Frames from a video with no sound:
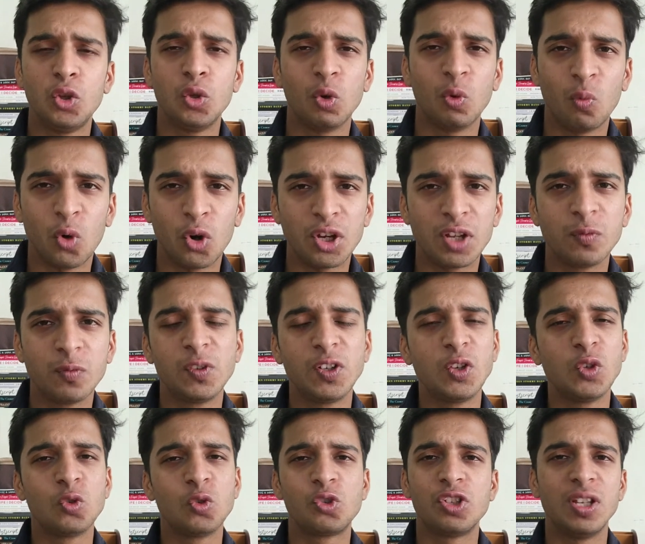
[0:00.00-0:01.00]
Whatever
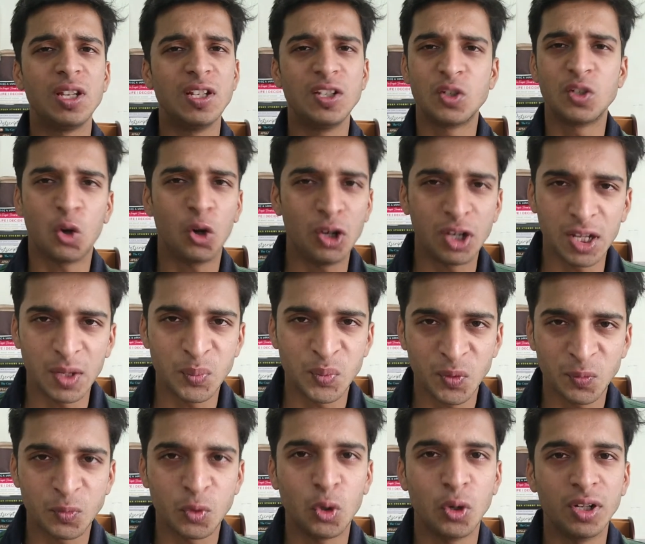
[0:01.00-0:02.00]
you see is all type
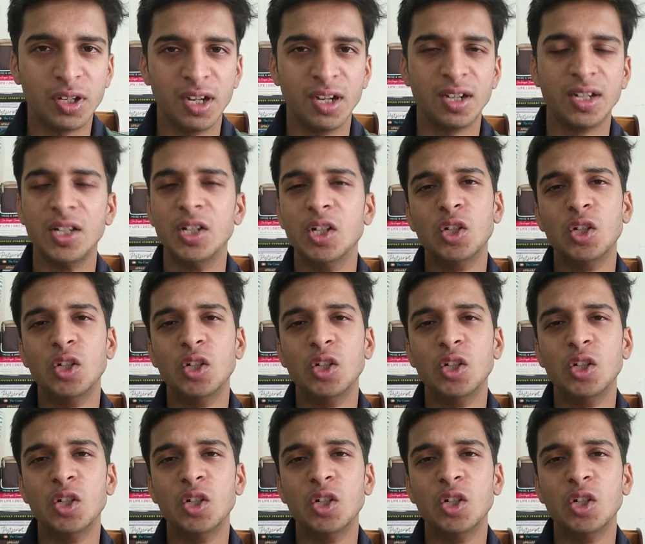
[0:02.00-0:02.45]
of content.